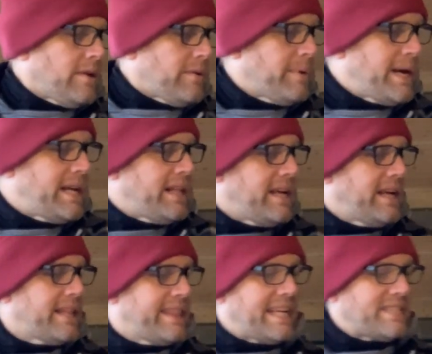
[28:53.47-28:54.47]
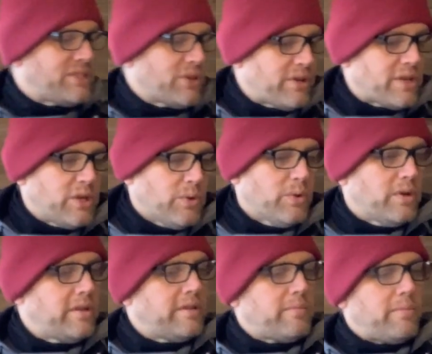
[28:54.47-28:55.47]
well, that's sort of
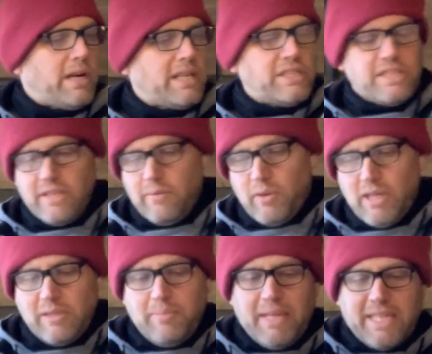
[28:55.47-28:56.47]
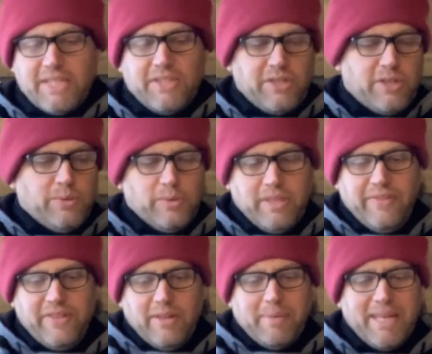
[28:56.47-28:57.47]
cool. Watches and watch boxes are cool,
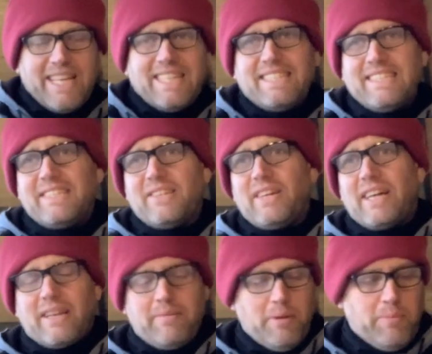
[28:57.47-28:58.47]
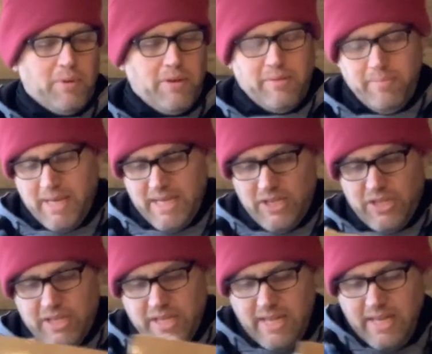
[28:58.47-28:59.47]
even though my guess is they're not going to be worth
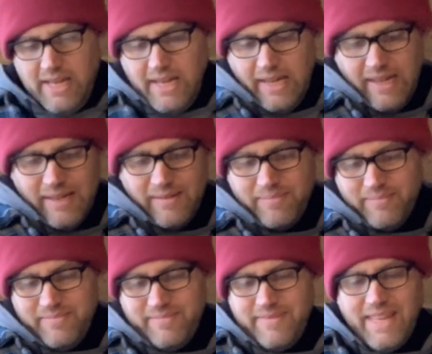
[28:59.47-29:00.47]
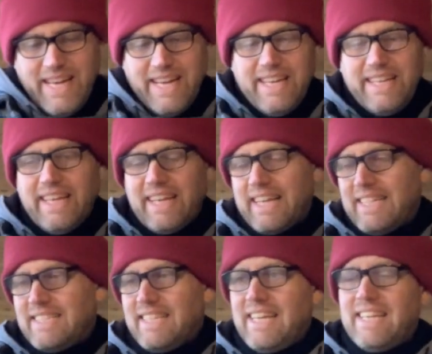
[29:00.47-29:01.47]
much. Yeah, and like I
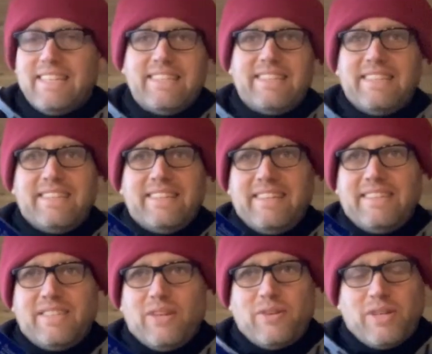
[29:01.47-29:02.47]
said, toner